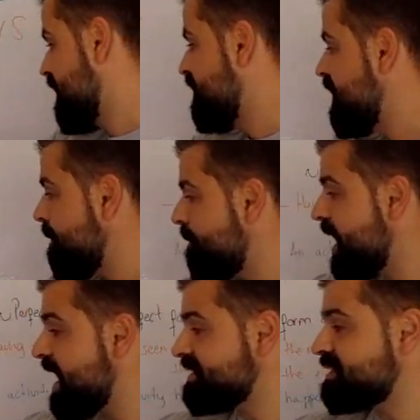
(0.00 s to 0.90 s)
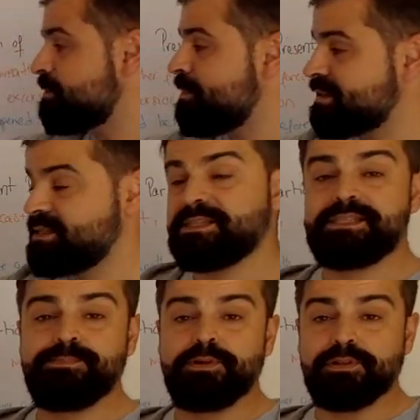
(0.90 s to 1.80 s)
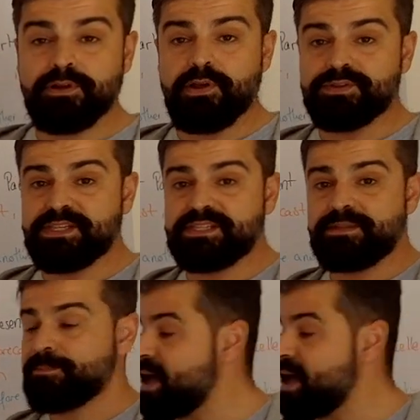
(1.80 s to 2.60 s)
the past participle clauses.